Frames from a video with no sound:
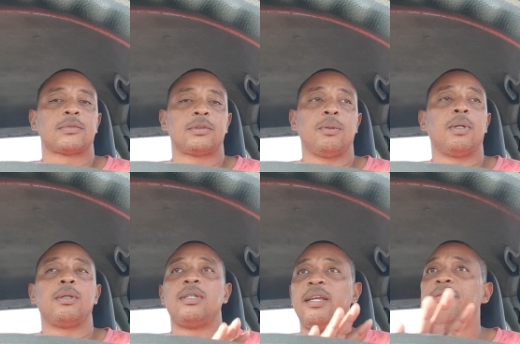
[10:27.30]
So the
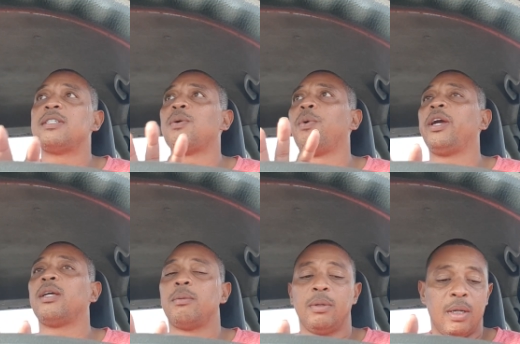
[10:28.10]
TV is in
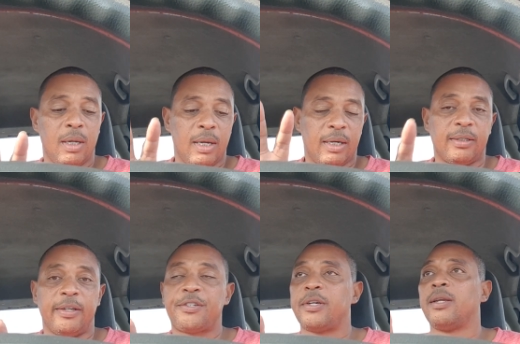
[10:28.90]
working
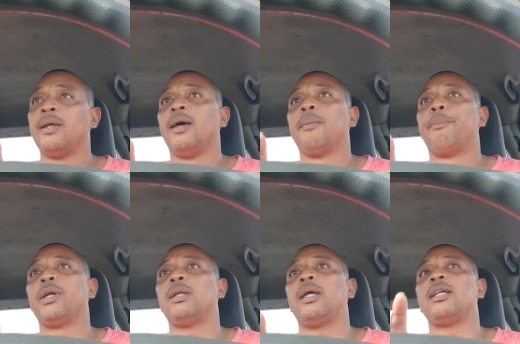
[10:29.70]
condition,
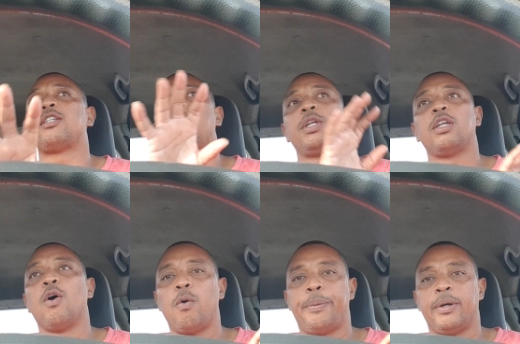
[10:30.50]
but it's out in the
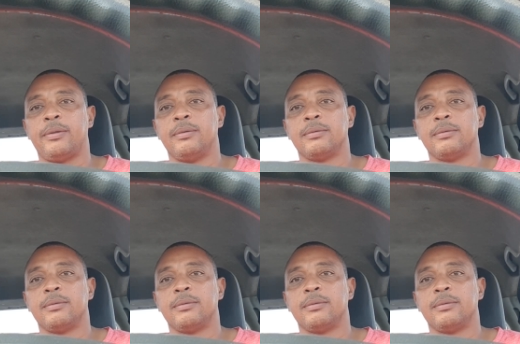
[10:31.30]
open.